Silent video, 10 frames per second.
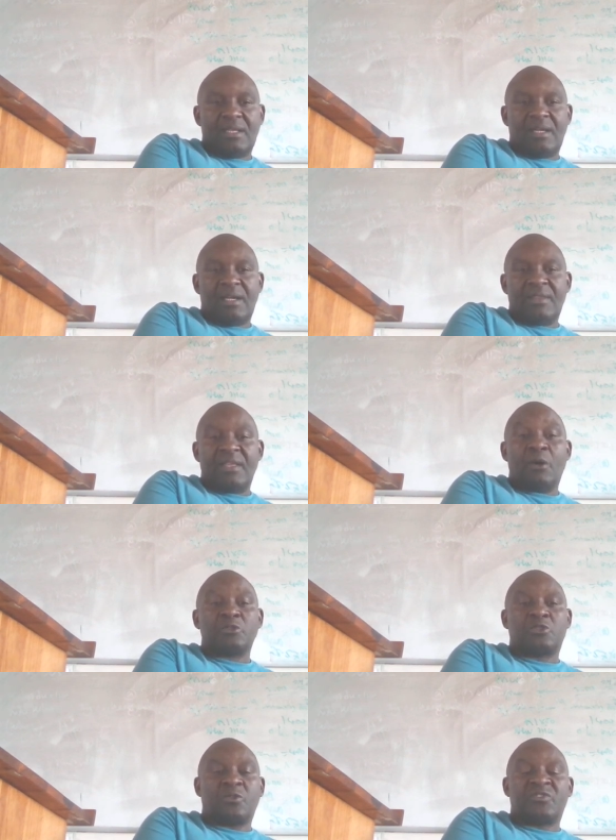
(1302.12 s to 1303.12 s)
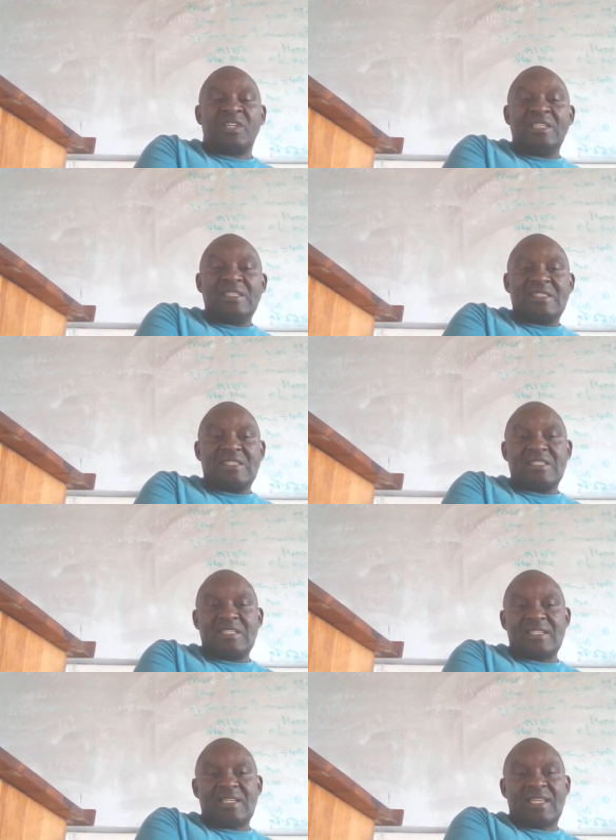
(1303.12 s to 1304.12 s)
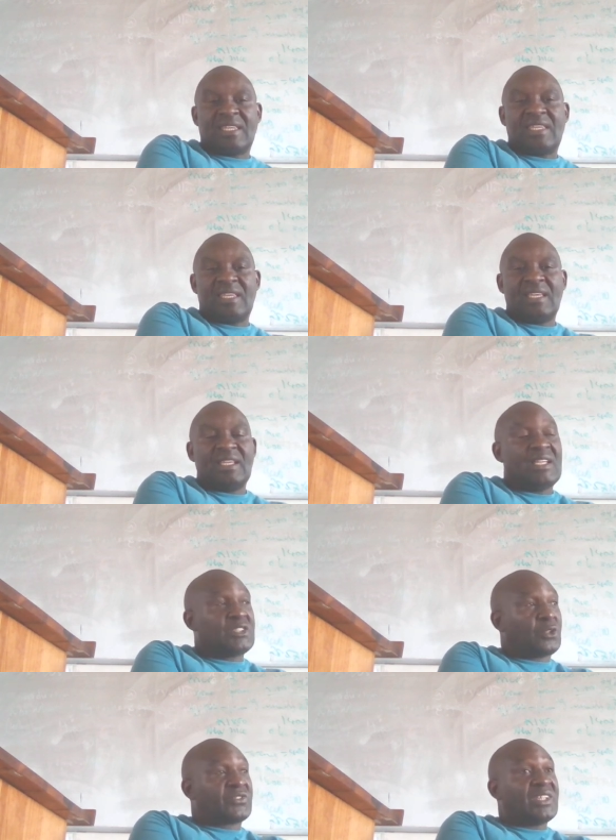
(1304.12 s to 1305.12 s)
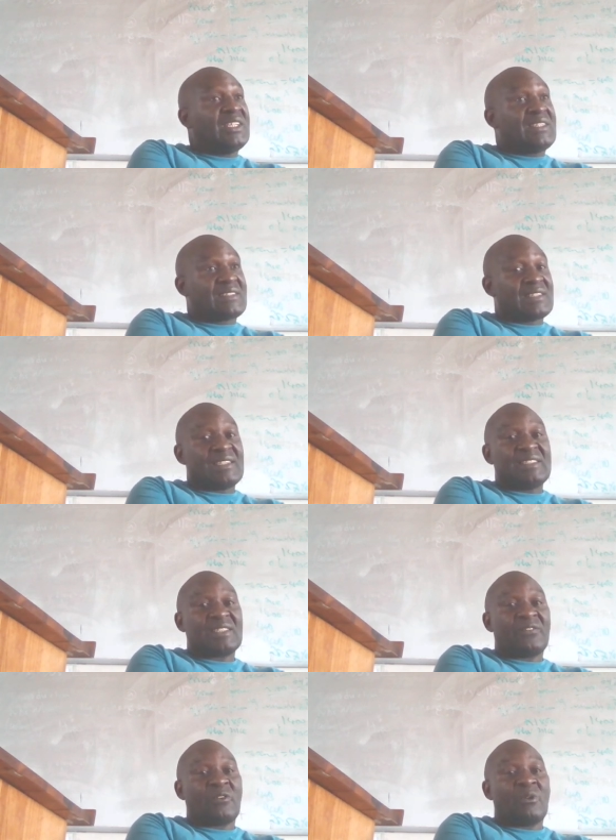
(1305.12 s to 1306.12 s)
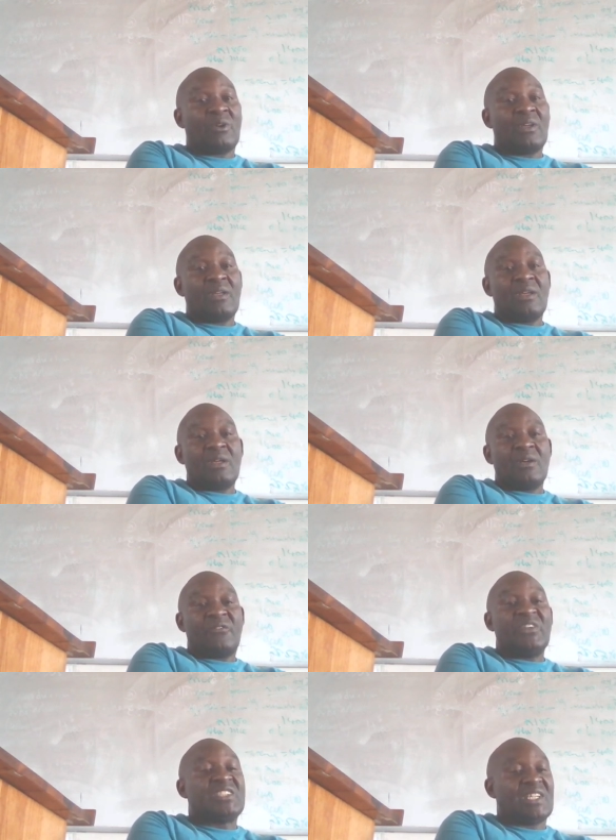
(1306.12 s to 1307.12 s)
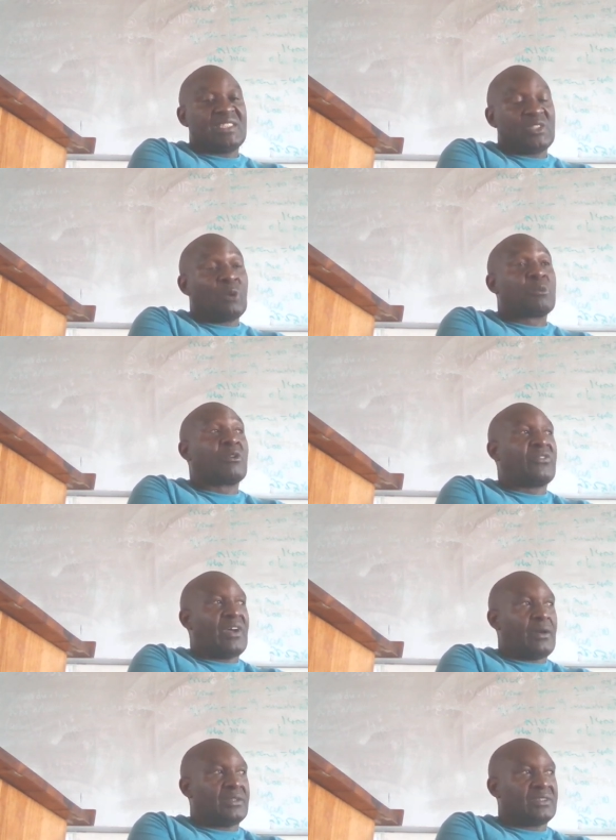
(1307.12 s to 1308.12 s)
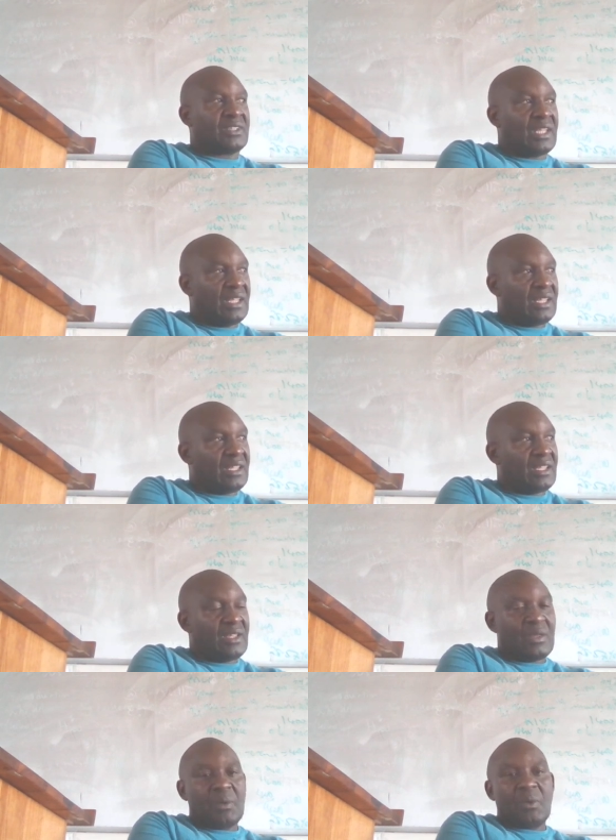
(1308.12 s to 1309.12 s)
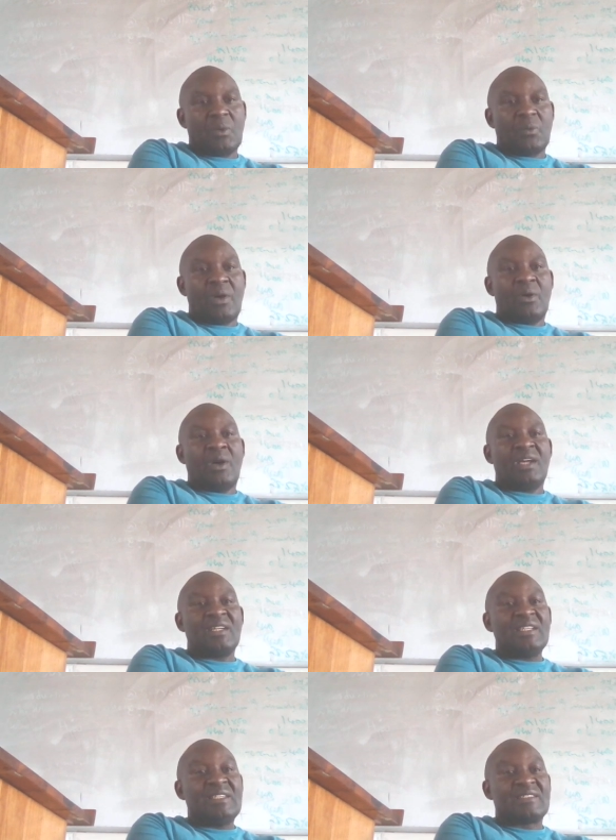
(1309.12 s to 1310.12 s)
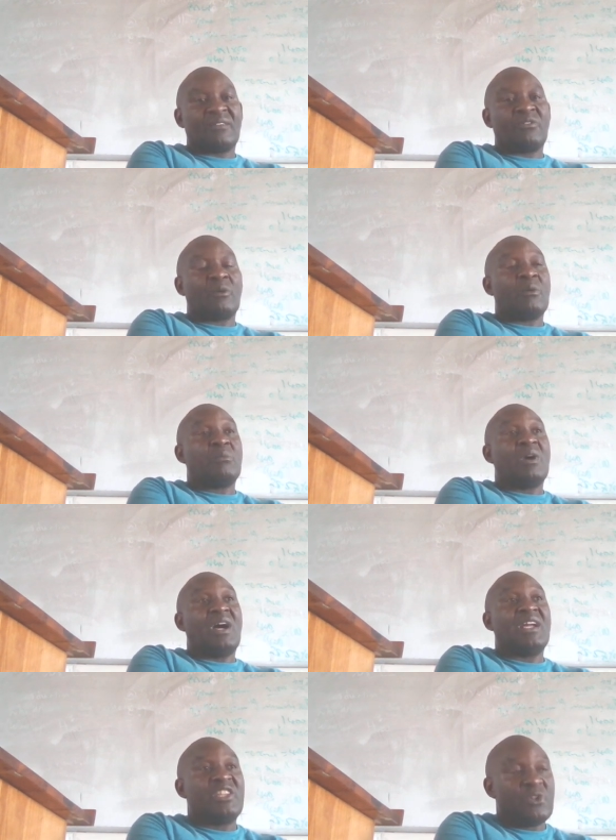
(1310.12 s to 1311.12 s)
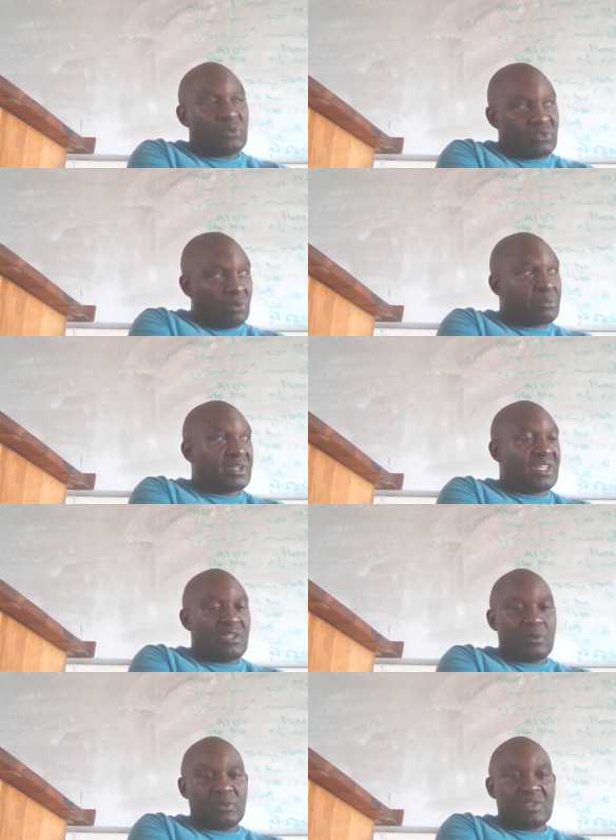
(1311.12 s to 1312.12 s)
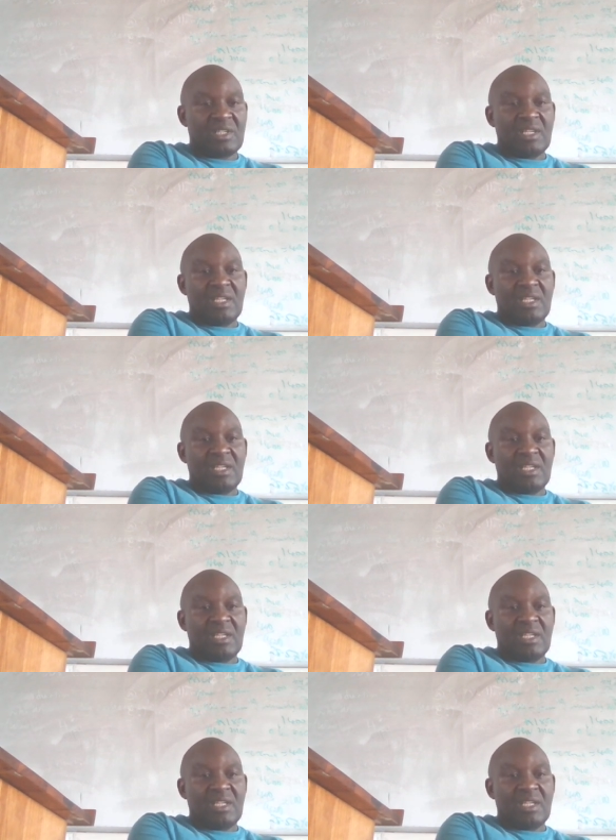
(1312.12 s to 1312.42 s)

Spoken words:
There are also soft leads, like here. Soft leads, these are for features or profiles, okay? While hard leads are for hard news or breaking news.